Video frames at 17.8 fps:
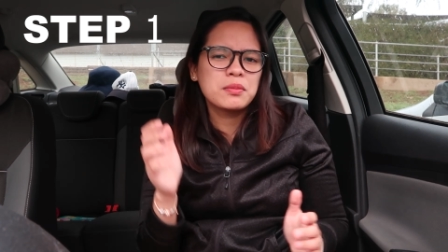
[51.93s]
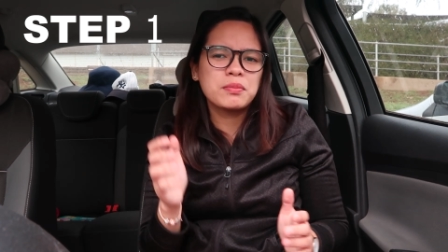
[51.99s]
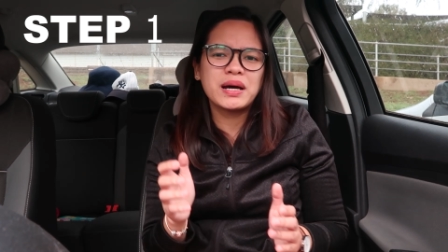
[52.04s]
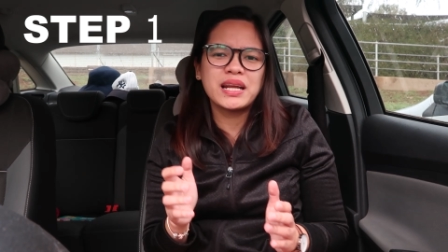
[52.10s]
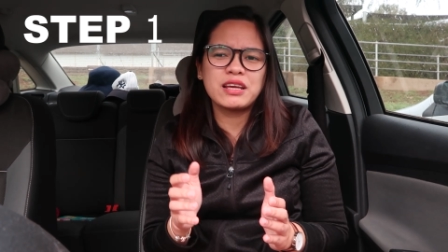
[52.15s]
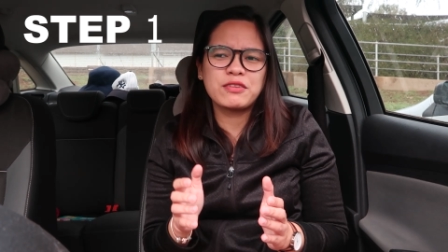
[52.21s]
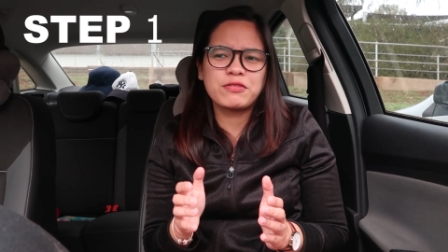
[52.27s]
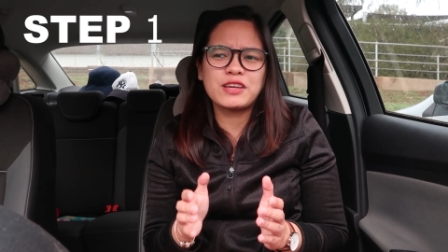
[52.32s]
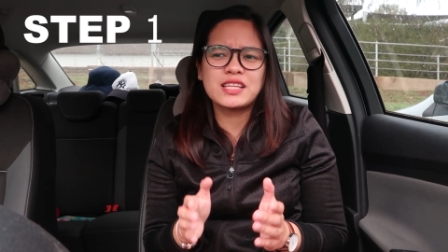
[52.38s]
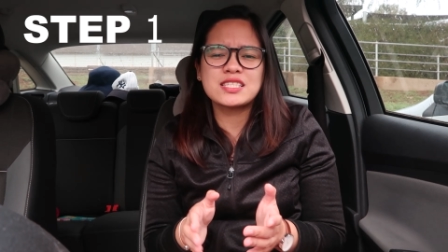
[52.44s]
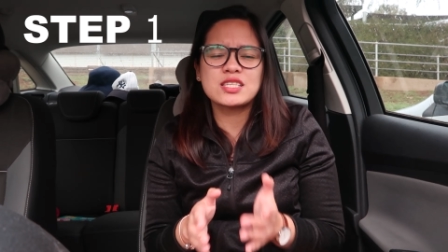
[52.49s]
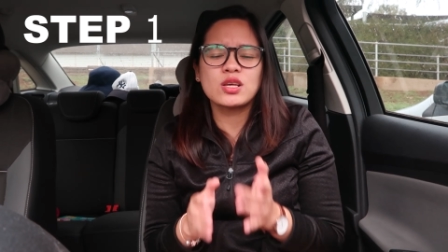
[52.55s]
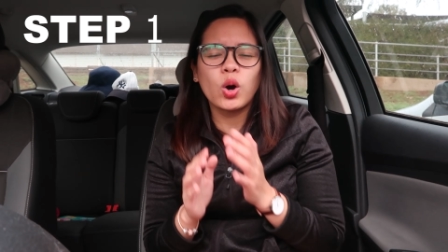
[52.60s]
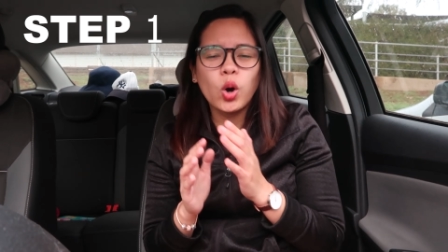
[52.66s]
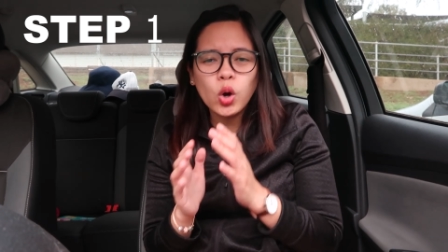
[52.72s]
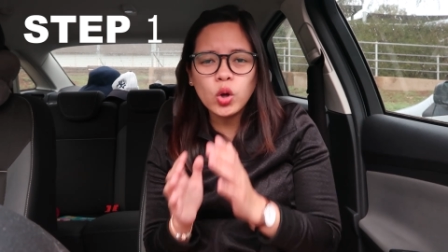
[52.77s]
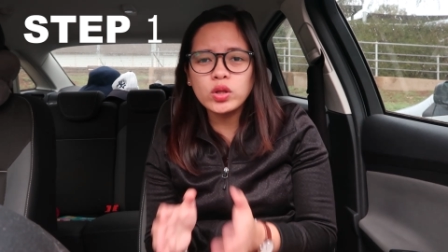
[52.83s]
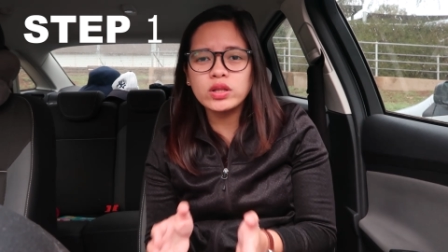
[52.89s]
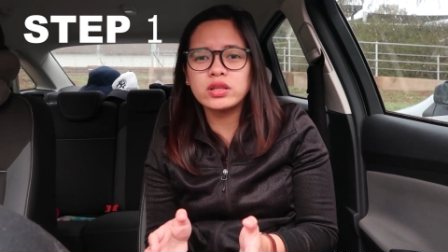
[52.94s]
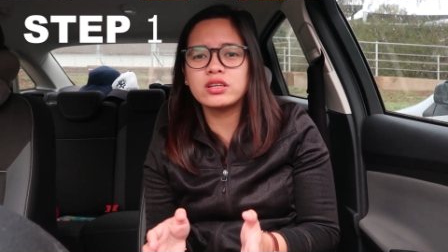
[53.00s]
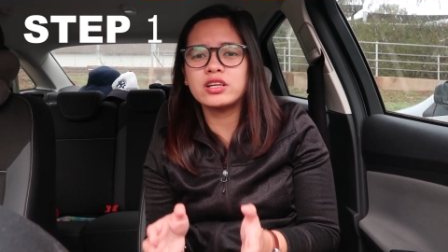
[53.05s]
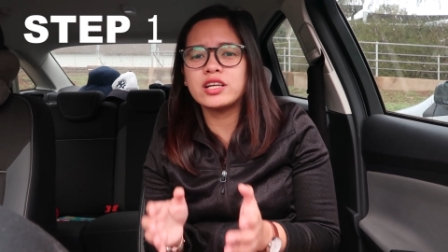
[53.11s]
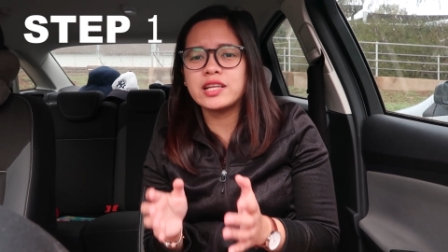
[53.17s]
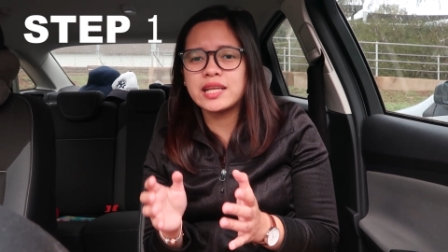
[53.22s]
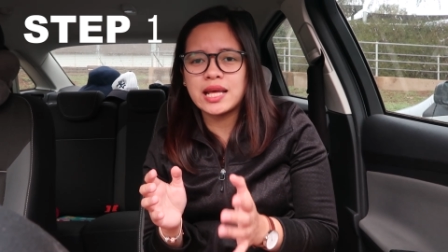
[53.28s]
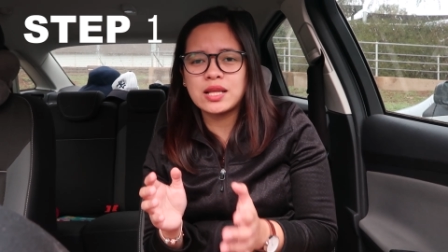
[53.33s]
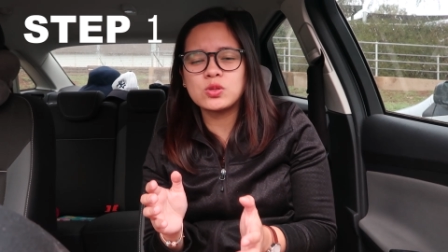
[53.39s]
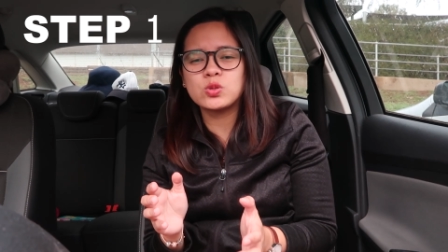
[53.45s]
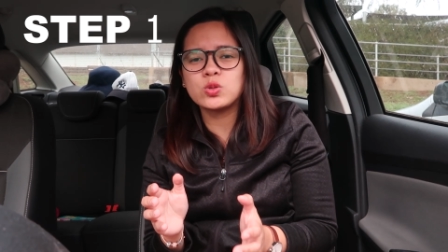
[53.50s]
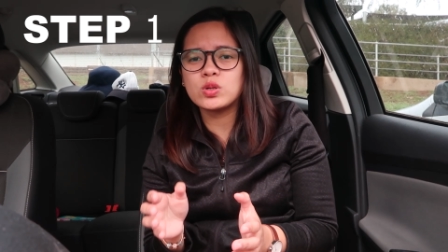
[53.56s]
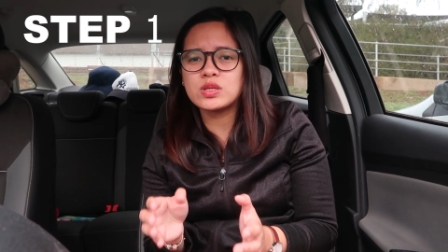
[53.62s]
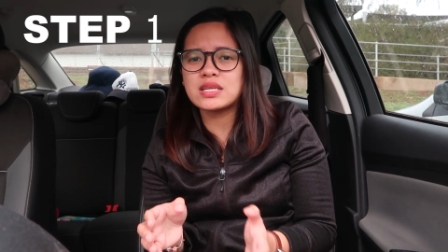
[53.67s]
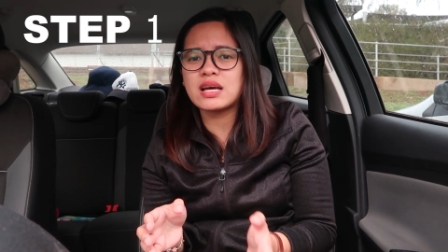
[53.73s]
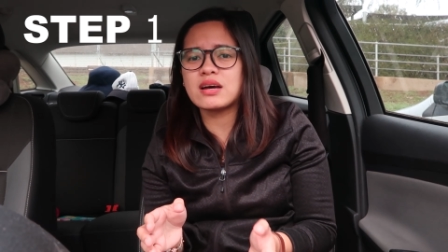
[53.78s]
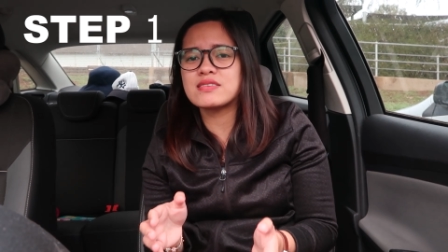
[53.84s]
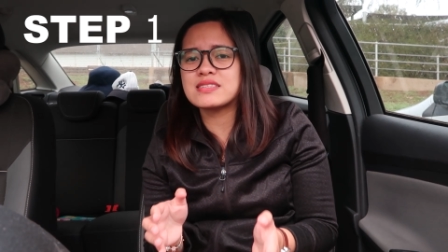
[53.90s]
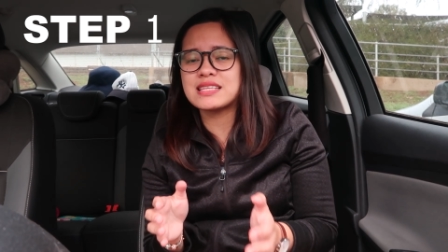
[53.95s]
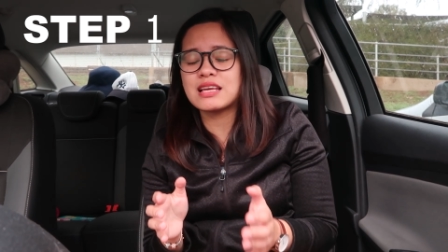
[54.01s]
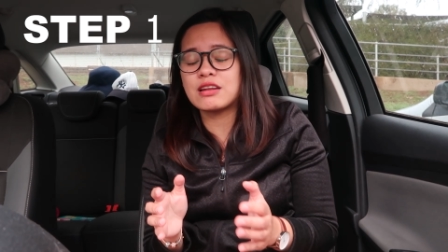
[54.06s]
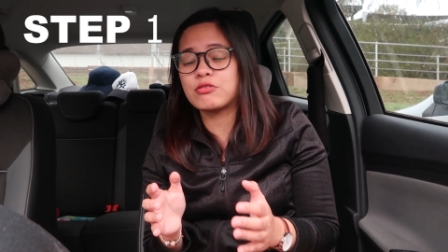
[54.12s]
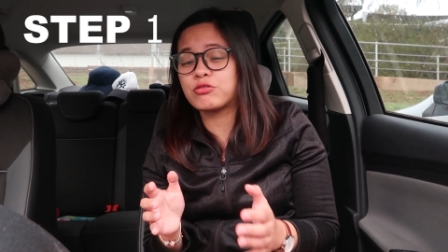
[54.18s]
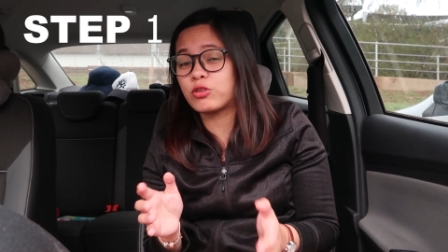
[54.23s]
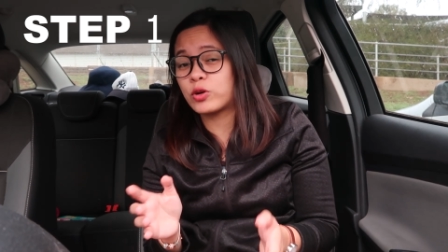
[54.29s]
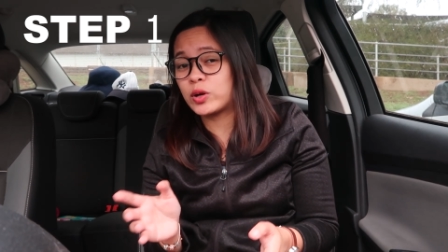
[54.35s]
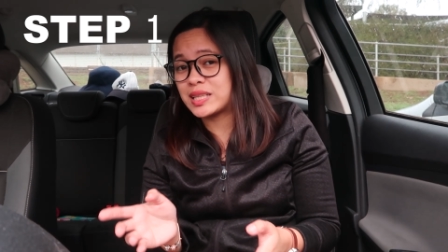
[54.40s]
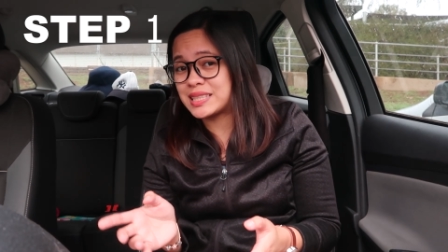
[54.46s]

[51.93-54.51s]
But if it's older than 2014